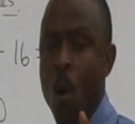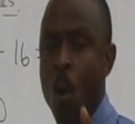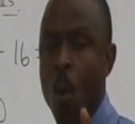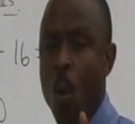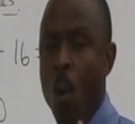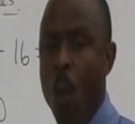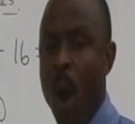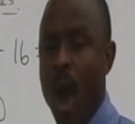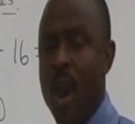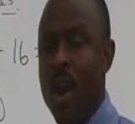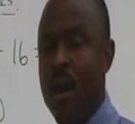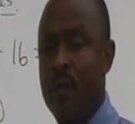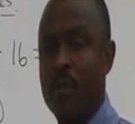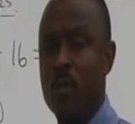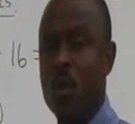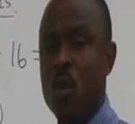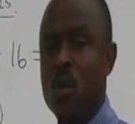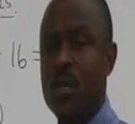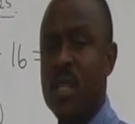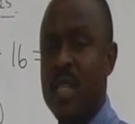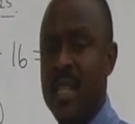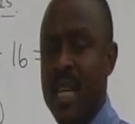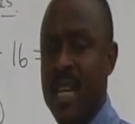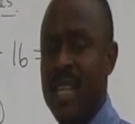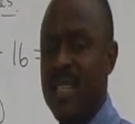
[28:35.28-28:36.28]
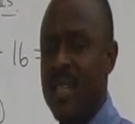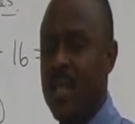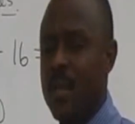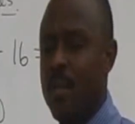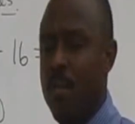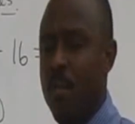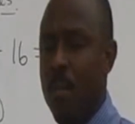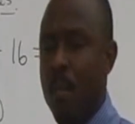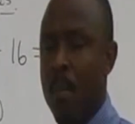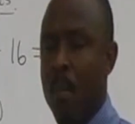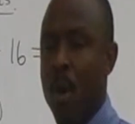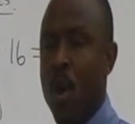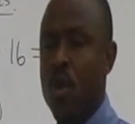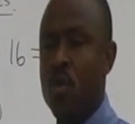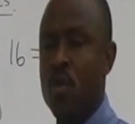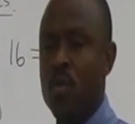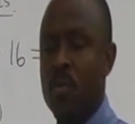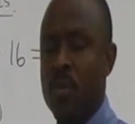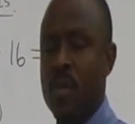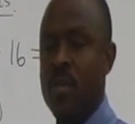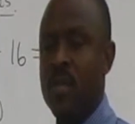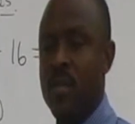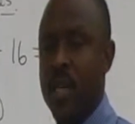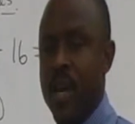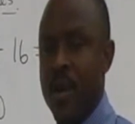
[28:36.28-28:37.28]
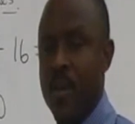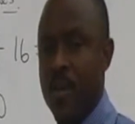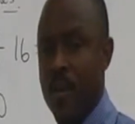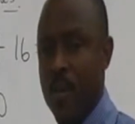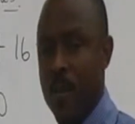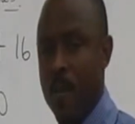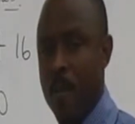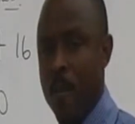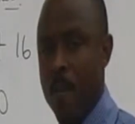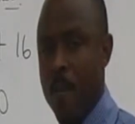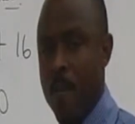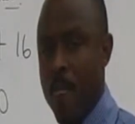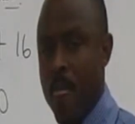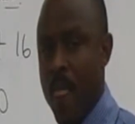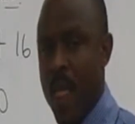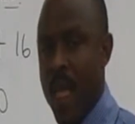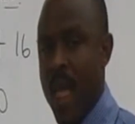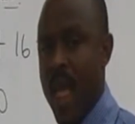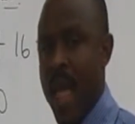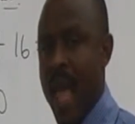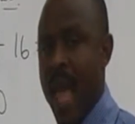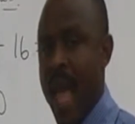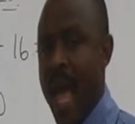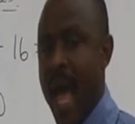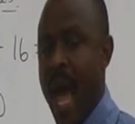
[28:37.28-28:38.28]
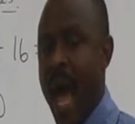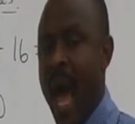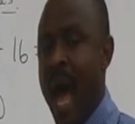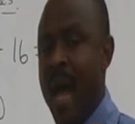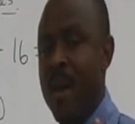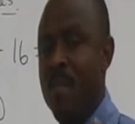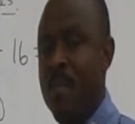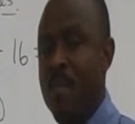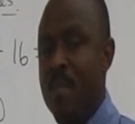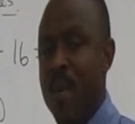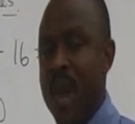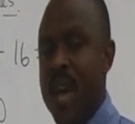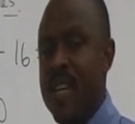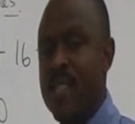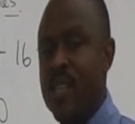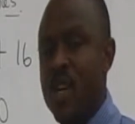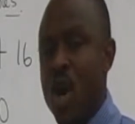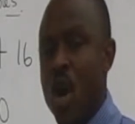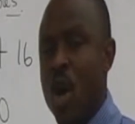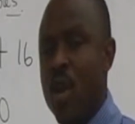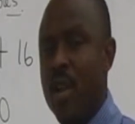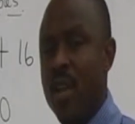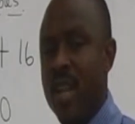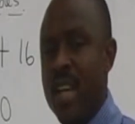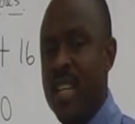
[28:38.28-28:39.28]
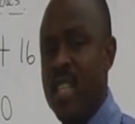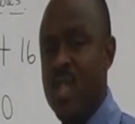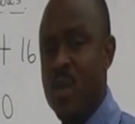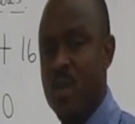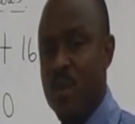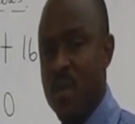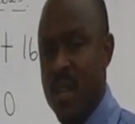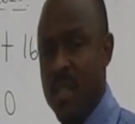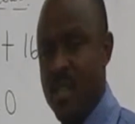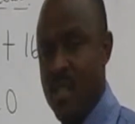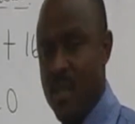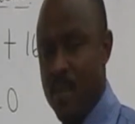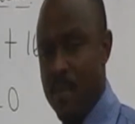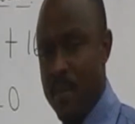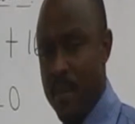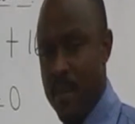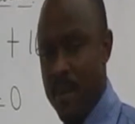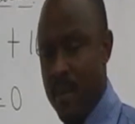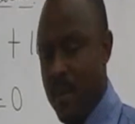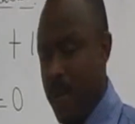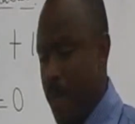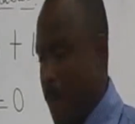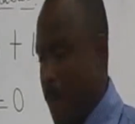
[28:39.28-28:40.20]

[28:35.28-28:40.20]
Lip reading: one of those things must be 0. And based on this principle,